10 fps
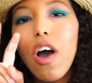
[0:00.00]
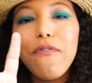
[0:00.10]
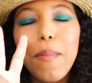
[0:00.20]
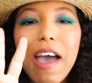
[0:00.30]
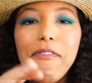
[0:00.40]
of
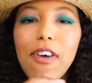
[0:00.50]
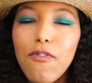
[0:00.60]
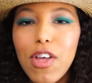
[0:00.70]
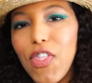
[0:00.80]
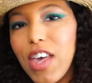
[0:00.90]
my
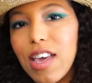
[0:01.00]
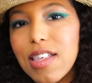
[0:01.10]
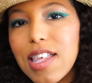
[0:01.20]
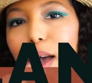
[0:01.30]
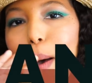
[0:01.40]
favorite
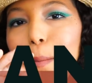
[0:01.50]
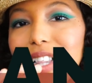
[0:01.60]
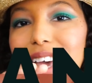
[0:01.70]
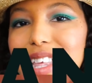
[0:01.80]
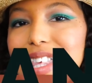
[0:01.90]
things,
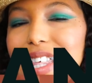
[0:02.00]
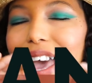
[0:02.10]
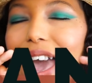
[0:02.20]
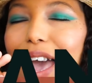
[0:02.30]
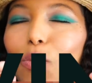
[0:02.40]
plants
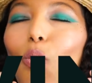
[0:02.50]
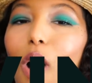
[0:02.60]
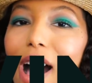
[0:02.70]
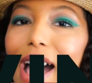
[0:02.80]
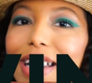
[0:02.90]
and
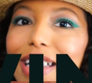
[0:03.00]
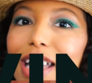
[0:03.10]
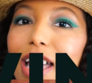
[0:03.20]
wine.